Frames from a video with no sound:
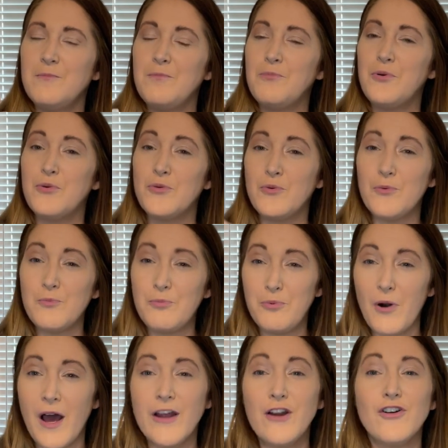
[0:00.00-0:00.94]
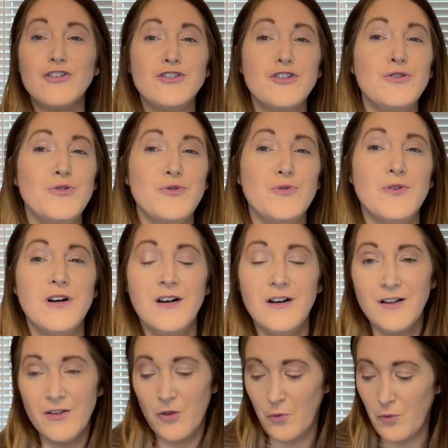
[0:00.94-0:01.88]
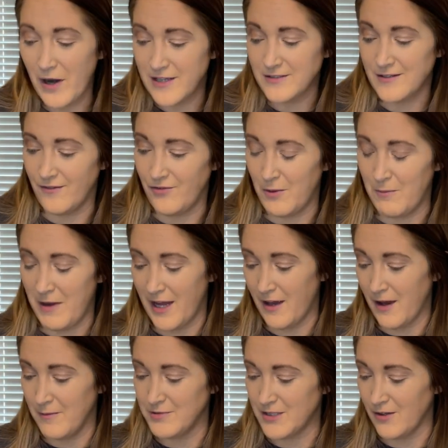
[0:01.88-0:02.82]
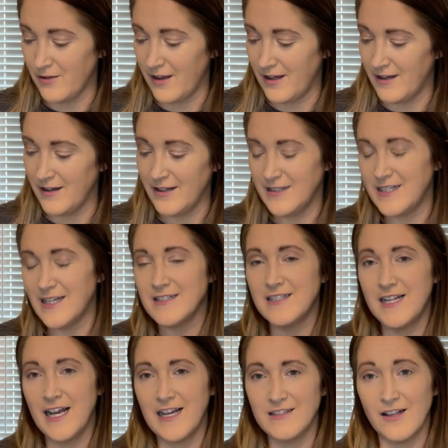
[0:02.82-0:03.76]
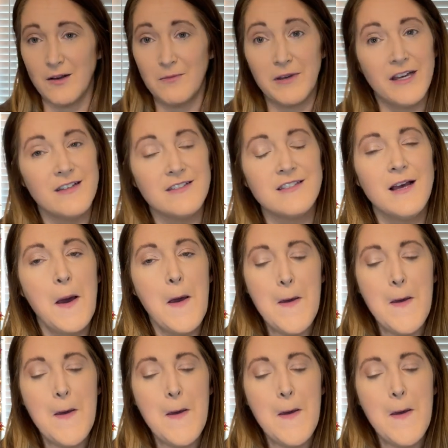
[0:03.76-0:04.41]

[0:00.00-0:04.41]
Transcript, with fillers: pr prior to the rest of the makeup so that it doesn't take as long, because